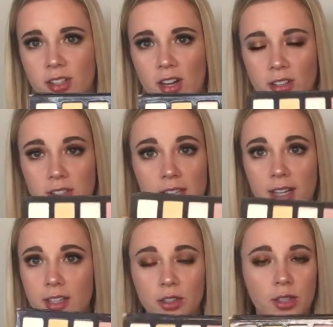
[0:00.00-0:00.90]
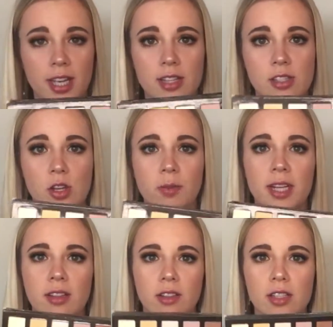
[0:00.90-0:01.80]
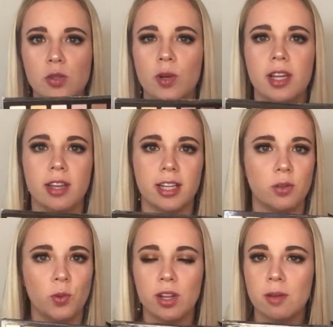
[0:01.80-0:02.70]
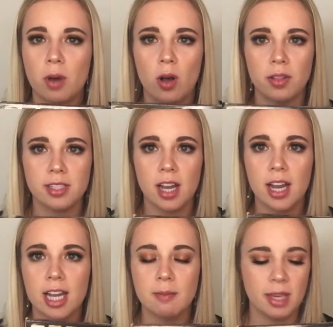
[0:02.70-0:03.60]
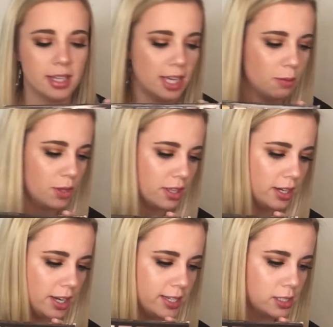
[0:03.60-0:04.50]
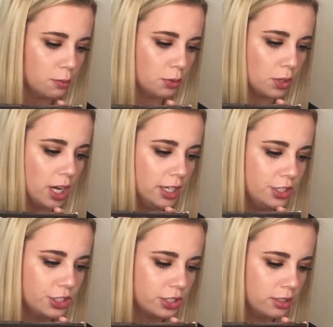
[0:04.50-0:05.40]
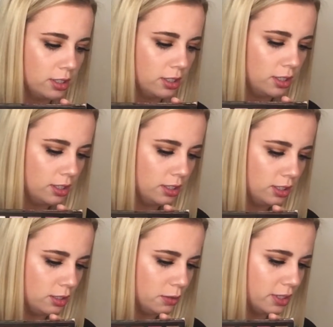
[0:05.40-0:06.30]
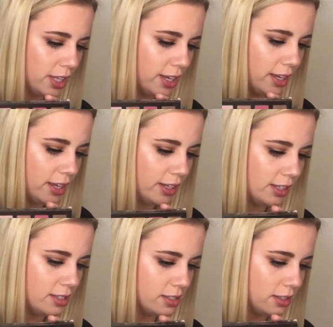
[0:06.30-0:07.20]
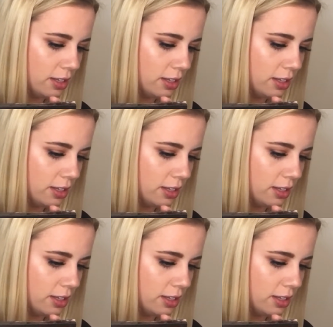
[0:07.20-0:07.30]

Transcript: colors that I could create so many looks with. I can wear them all the time. It came with a nice brush. Where the heck is it